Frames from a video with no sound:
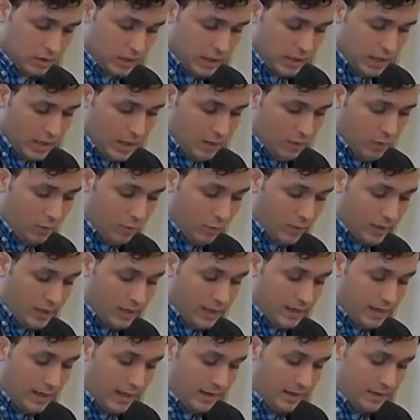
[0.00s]
We run an
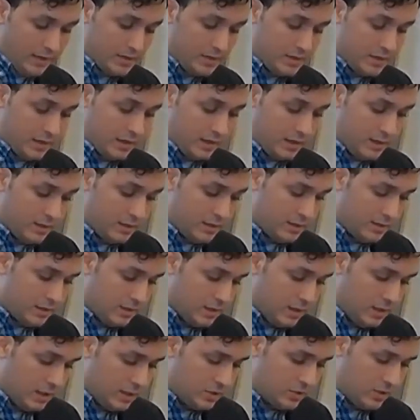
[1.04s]
analysis
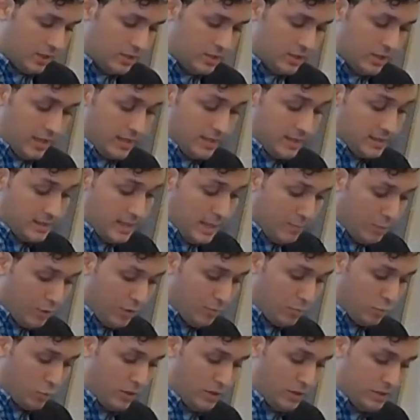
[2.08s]
such that we sample
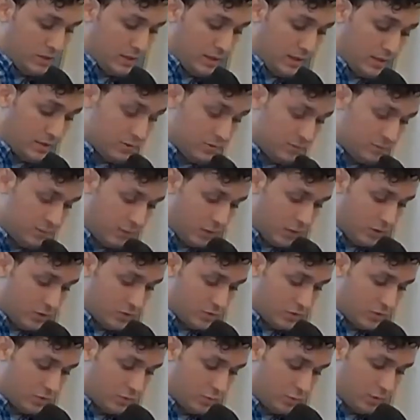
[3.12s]
precincts first
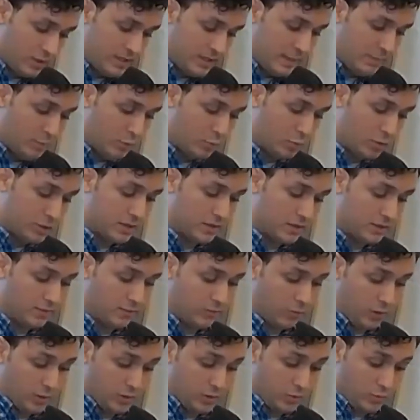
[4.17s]

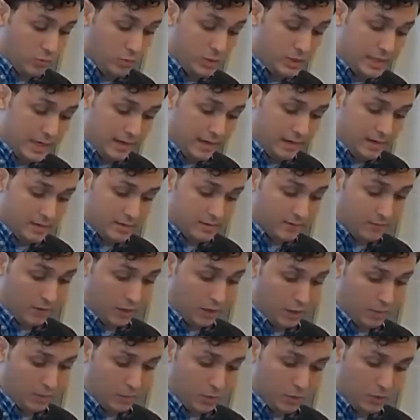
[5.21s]
when data is
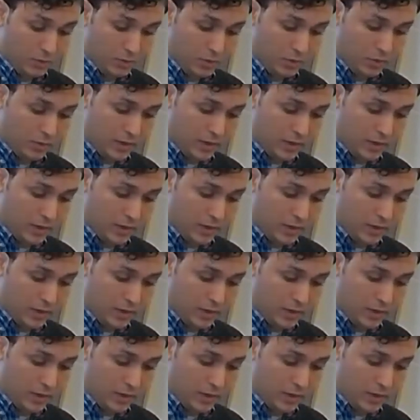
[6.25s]
available from